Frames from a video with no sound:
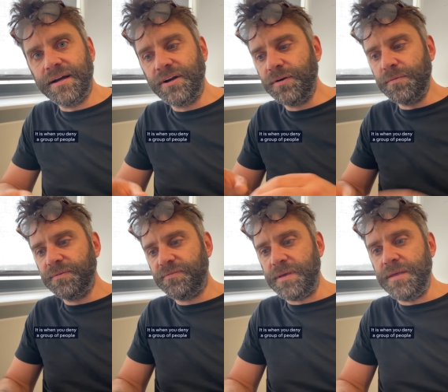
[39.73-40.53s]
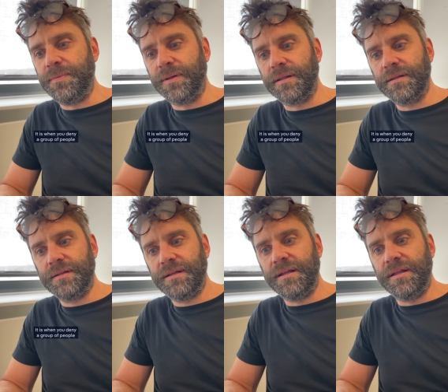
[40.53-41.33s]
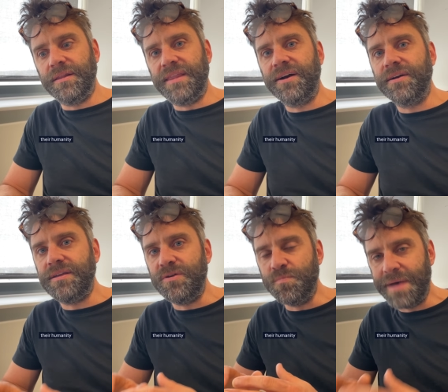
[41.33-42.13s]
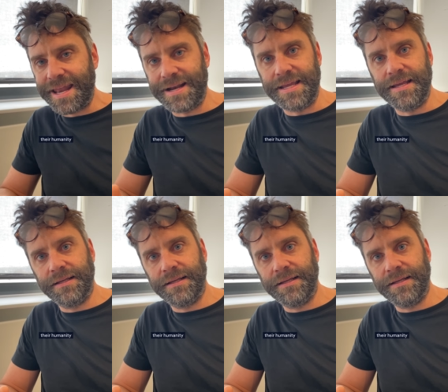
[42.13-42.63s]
a group of people their humanity